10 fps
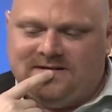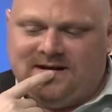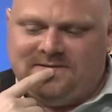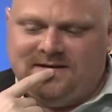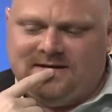And
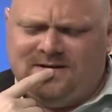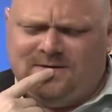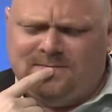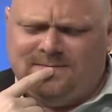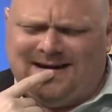I think, I
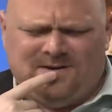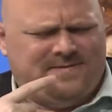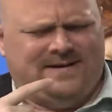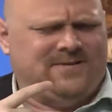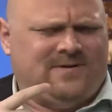don't
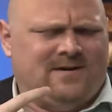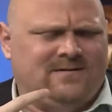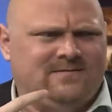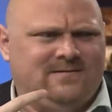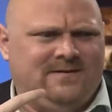think there are.